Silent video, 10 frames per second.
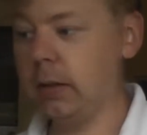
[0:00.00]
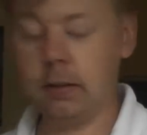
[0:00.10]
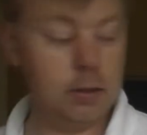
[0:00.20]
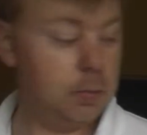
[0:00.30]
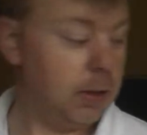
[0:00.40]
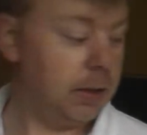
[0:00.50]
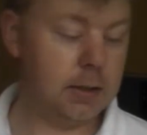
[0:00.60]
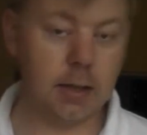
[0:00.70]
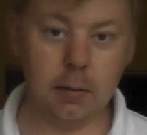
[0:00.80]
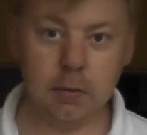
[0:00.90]
This plane is
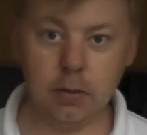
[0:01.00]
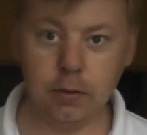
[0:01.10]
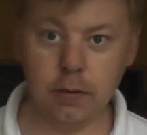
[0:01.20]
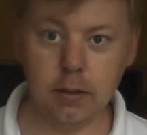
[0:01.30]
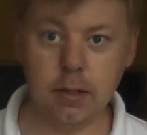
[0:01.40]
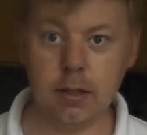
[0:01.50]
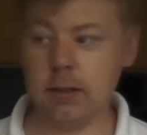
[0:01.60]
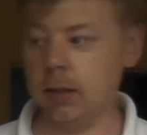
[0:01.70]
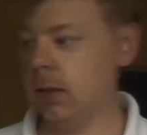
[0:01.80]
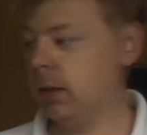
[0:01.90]
absolutely
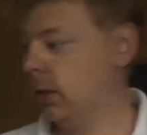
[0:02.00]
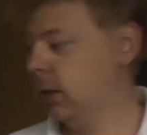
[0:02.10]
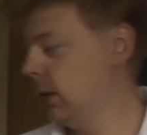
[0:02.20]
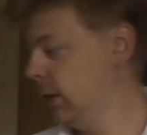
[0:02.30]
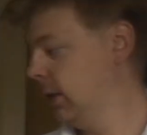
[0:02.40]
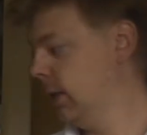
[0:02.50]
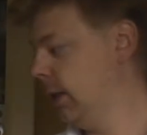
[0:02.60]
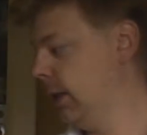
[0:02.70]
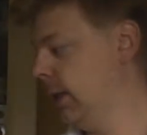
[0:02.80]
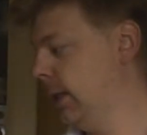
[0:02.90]
fantastic.
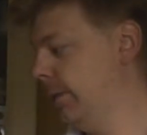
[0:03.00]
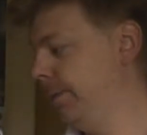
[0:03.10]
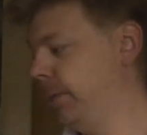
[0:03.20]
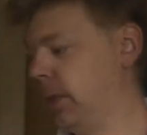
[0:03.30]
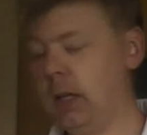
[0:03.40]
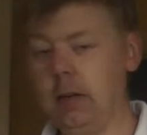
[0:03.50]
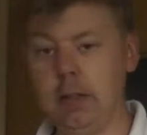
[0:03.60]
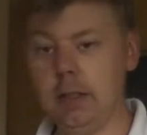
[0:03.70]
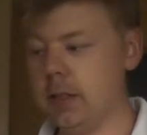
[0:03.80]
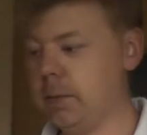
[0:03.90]
Currently
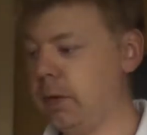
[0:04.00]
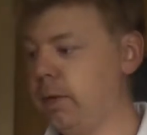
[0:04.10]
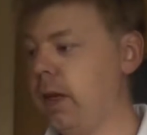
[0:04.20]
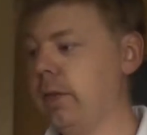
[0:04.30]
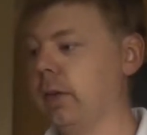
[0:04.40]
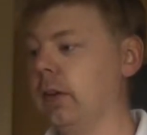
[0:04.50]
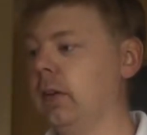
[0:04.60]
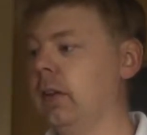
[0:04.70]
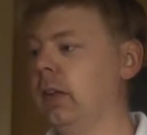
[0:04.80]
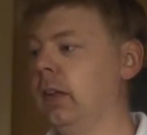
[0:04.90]
this is my favourite
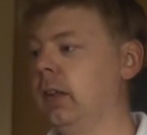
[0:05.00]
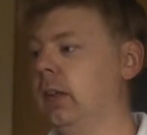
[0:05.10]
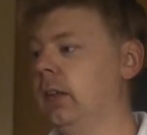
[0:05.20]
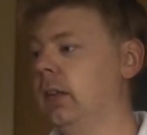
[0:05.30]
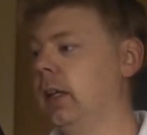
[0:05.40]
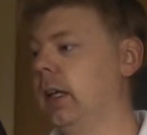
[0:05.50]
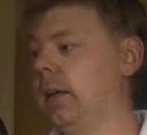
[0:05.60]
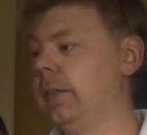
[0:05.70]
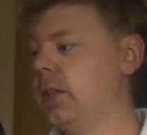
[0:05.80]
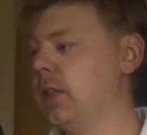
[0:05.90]
out of
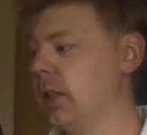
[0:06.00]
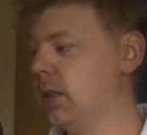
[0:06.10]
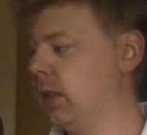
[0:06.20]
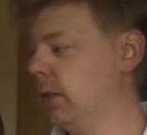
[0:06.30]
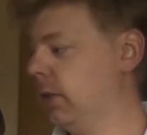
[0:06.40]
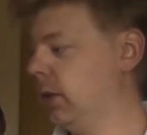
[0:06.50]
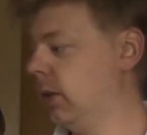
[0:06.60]
the 6 that I've got.